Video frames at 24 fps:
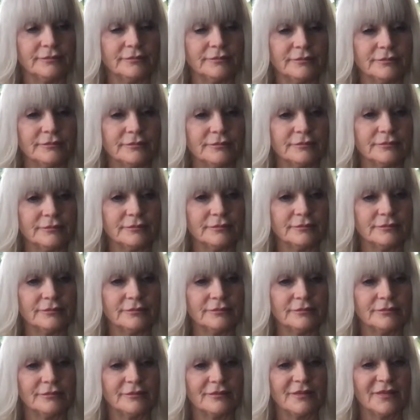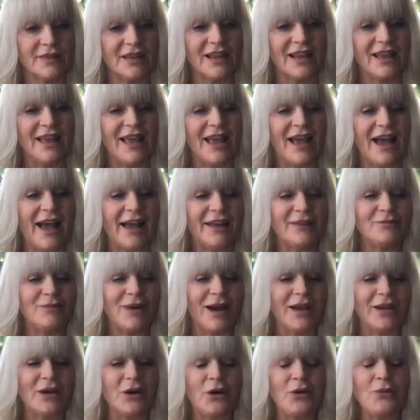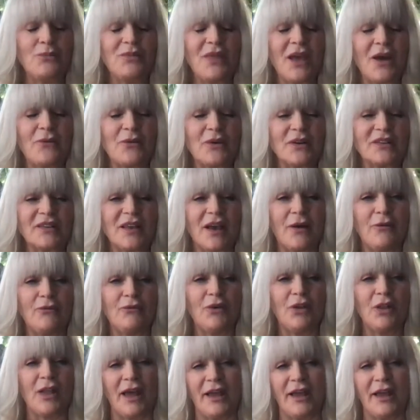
Okay. I, I hope that was helpful.